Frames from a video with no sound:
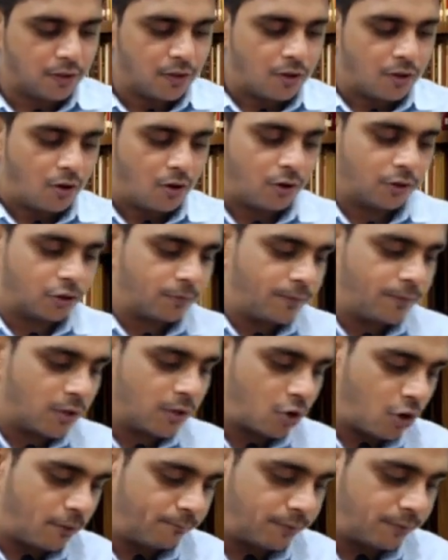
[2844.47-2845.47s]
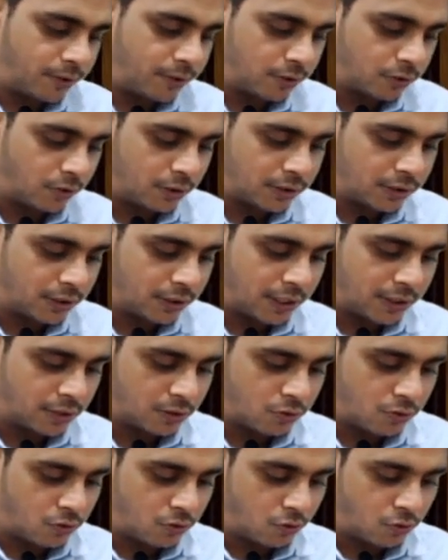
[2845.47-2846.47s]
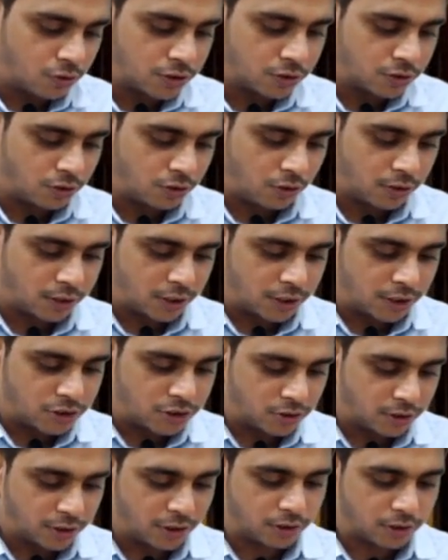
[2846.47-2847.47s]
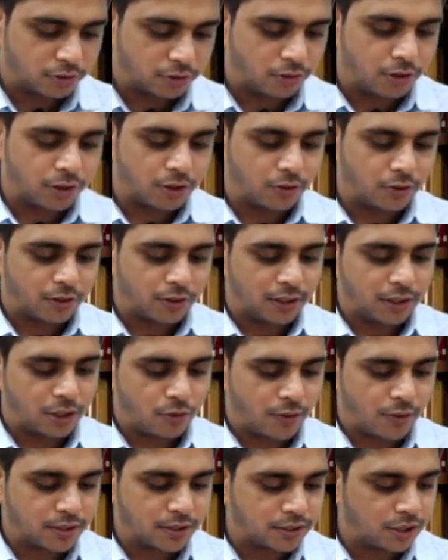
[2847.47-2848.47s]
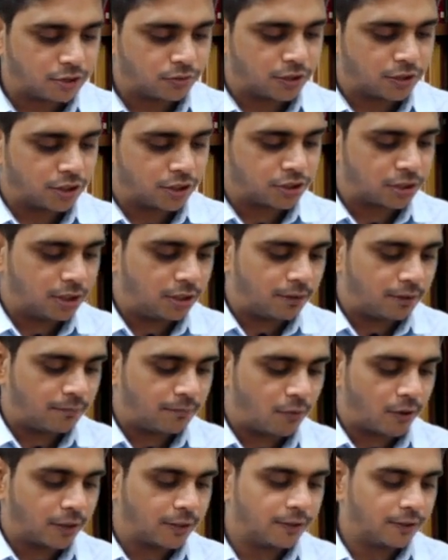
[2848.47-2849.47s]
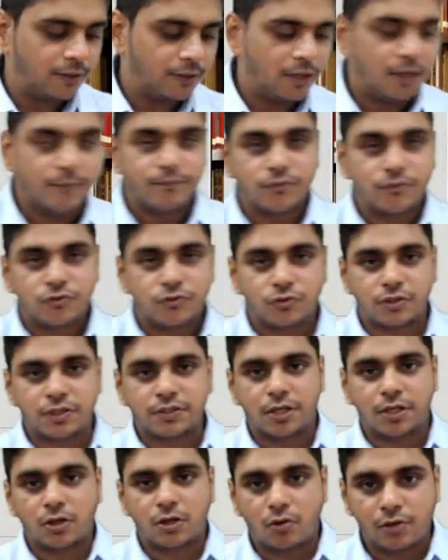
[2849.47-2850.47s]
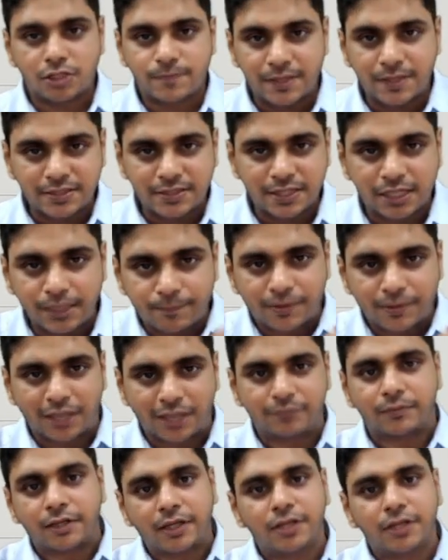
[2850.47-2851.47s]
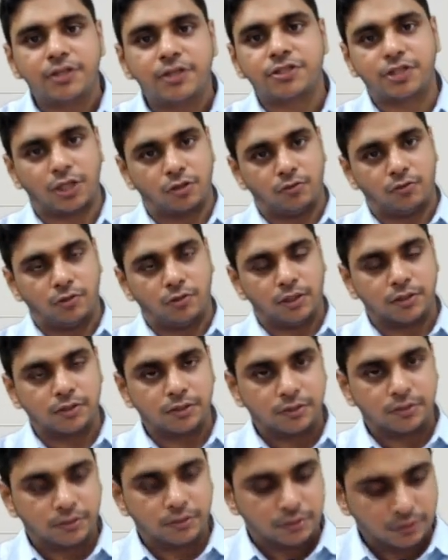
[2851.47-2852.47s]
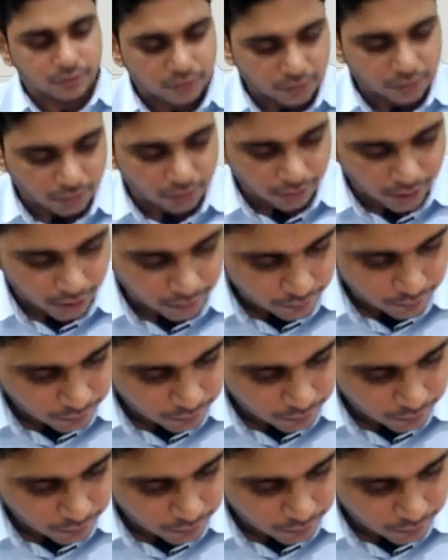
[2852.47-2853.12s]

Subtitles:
or it could be a competent authority like a court or a educating authority or any quasi judicial body. So these are called as basically primary stakeholders. Okay.